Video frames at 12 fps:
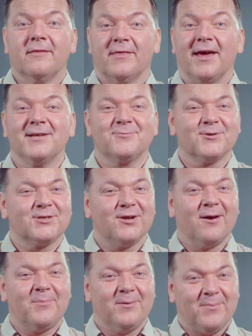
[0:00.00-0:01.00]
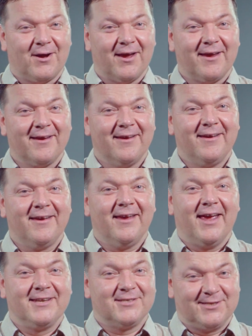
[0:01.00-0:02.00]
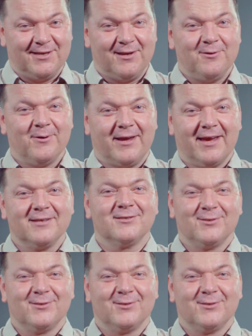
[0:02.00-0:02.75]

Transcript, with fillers: Thanks for stopping by, and see you again